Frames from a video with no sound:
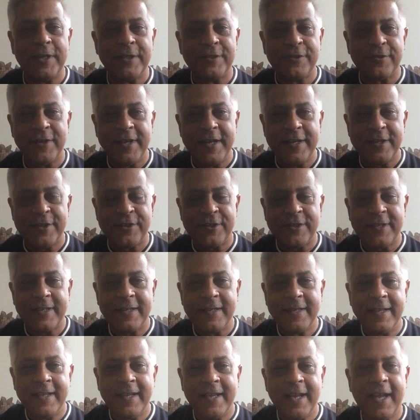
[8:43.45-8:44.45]
is reached.
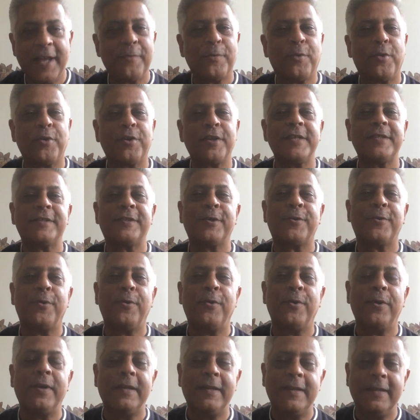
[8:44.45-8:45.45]
And what is the
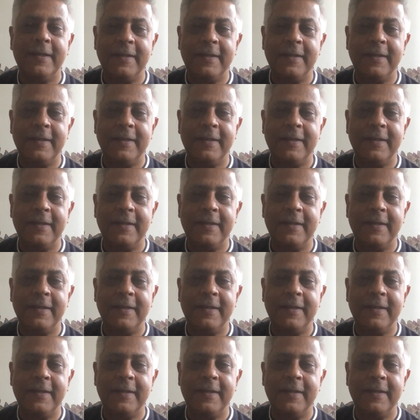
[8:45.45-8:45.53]
goal?